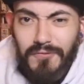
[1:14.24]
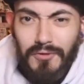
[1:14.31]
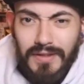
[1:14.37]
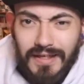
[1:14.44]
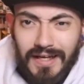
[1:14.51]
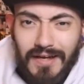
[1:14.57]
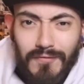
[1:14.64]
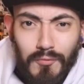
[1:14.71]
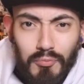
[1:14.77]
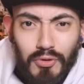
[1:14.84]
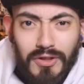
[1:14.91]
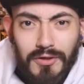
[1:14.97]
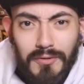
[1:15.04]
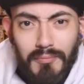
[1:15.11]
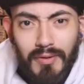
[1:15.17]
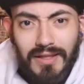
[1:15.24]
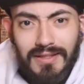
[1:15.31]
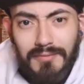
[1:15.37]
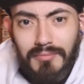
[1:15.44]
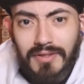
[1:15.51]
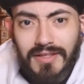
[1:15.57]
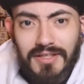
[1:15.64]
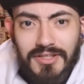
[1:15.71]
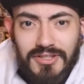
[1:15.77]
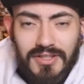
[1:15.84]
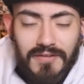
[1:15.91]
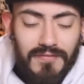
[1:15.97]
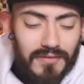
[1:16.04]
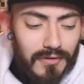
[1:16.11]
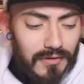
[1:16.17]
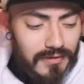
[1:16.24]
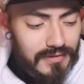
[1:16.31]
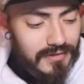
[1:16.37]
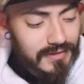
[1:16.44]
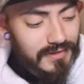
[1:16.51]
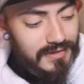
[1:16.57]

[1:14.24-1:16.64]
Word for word: feel like I have a pretty good palate being a chef and all.